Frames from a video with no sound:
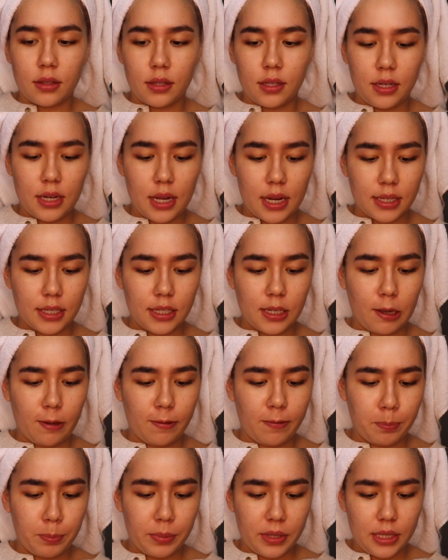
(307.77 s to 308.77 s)
The next
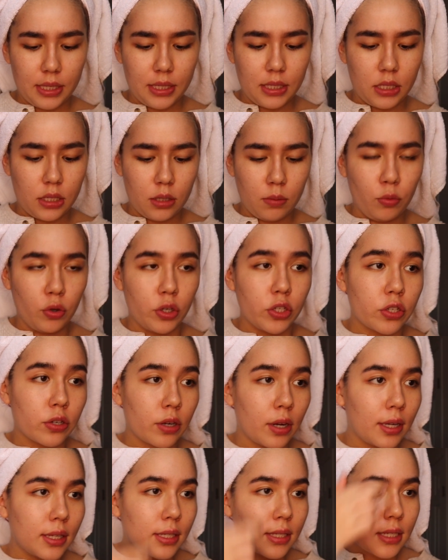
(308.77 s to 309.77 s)
step is to
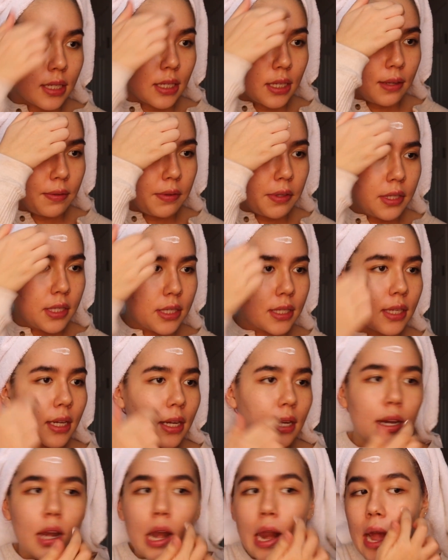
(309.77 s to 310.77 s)
moisturize to give you this
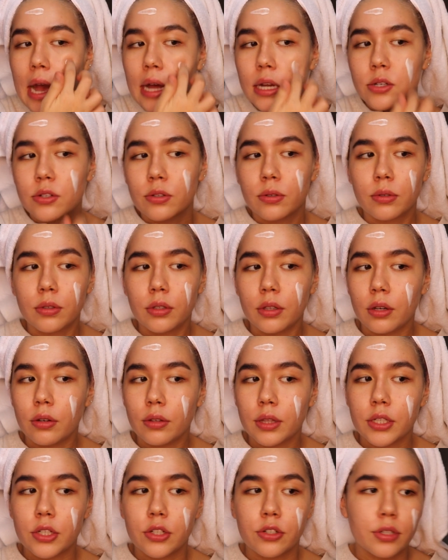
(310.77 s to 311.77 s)
like natural glow
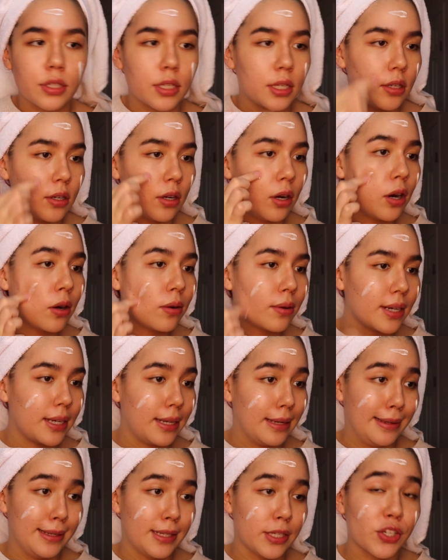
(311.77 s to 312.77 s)
that your skin already
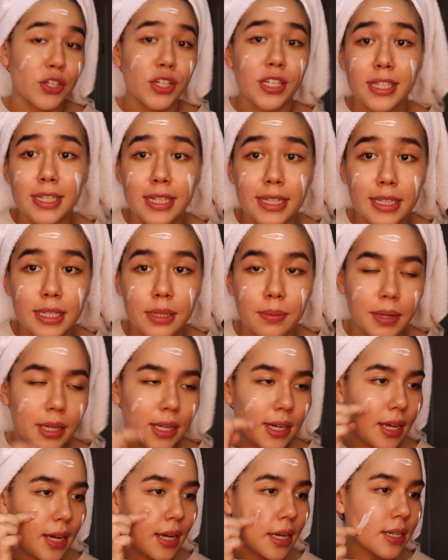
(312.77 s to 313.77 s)
has, just needs to be
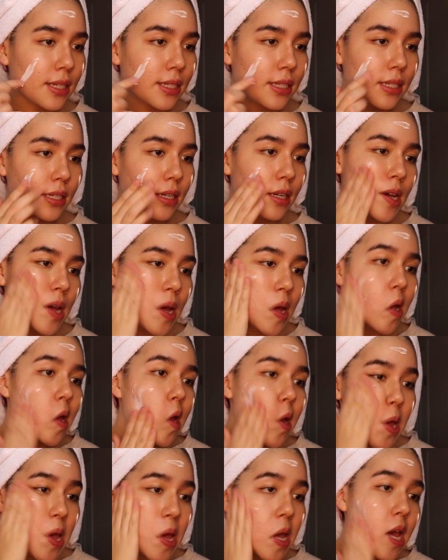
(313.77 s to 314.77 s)
enhanced.
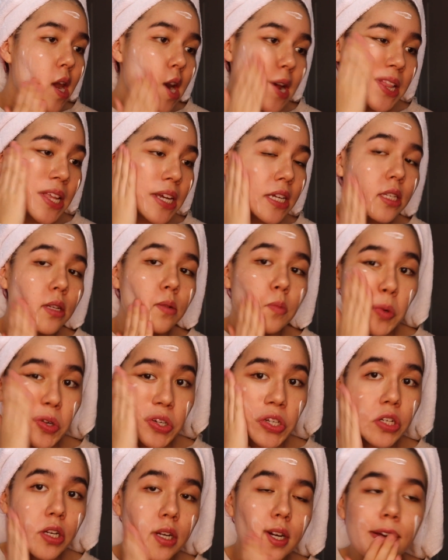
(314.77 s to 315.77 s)
And I like to
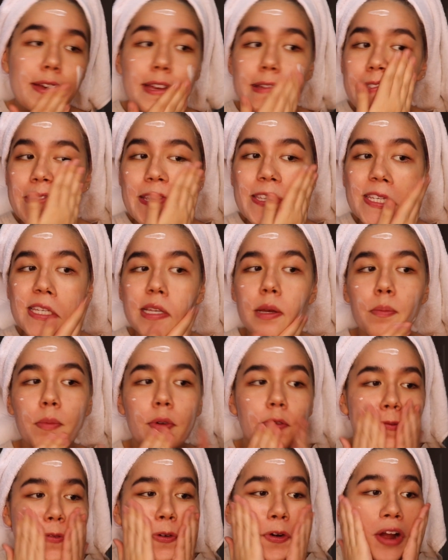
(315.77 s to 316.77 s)
moisturize
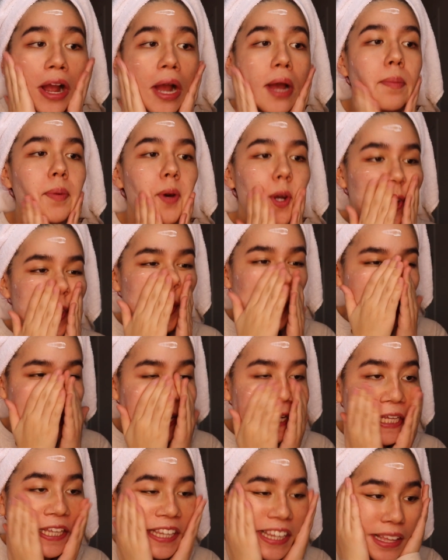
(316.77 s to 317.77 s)
before I put on
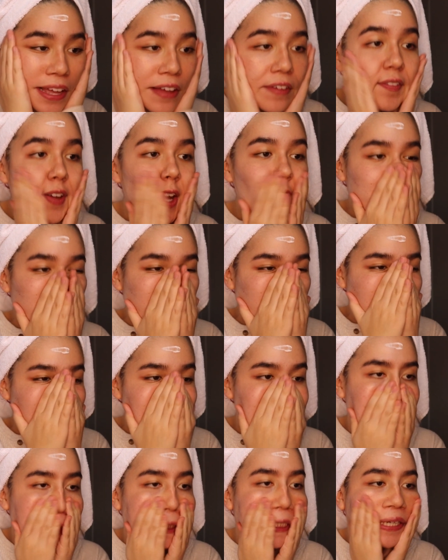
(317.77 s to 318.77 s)
any
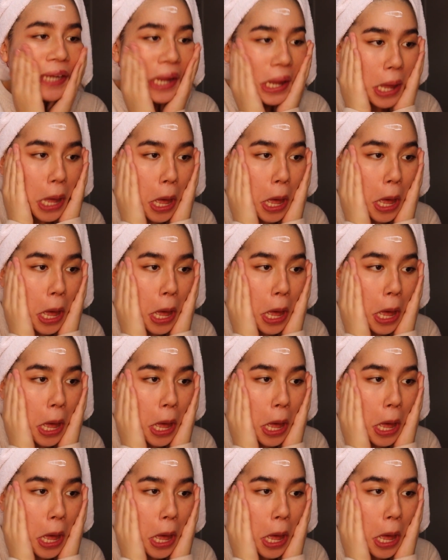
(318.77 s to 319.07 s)
foundation,